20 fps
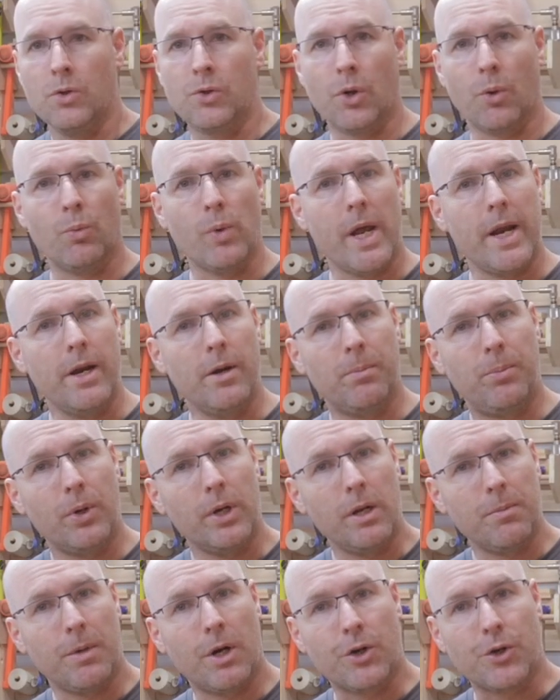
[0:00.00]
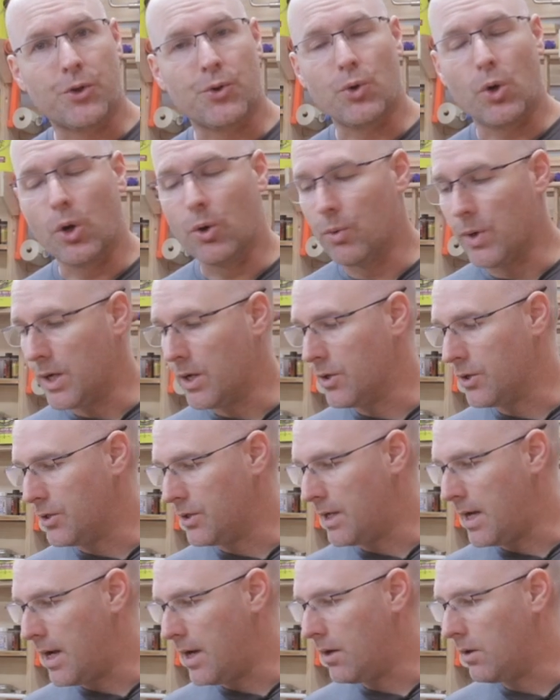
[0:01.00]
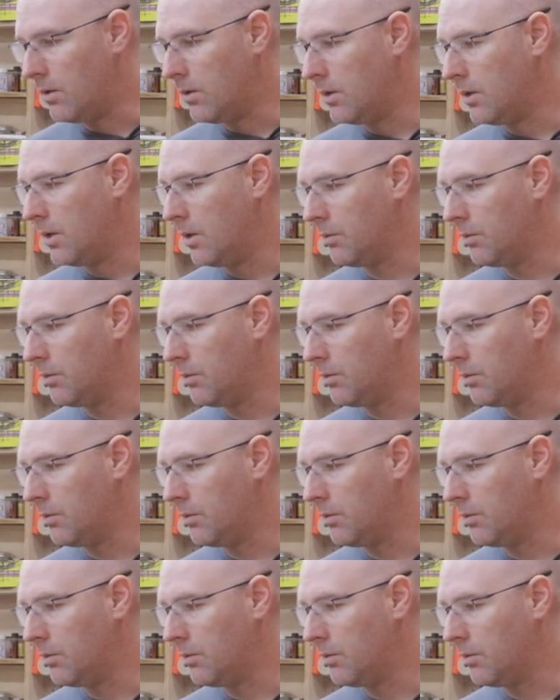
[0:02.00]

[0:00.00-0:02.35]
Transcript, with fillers: So I'm ready to put in my drawer runners now.